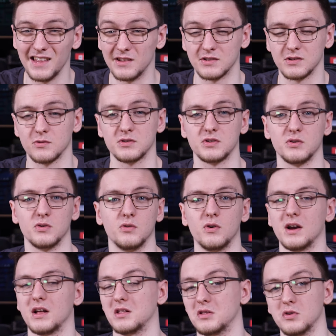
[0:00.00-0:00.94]
There's
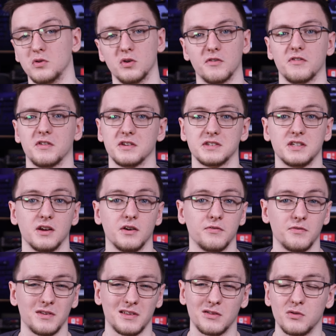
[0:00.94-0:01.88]
also a load of other
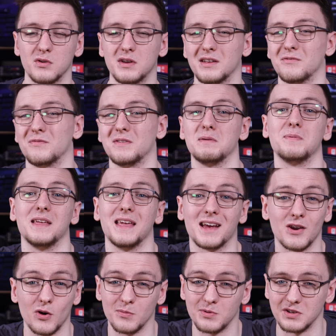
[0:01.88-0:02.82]
stuff, including
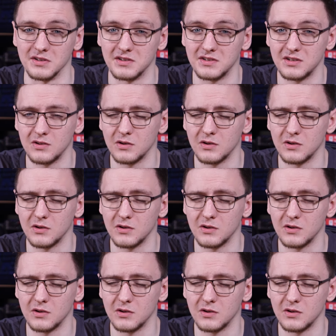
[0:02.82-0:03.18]
VPN options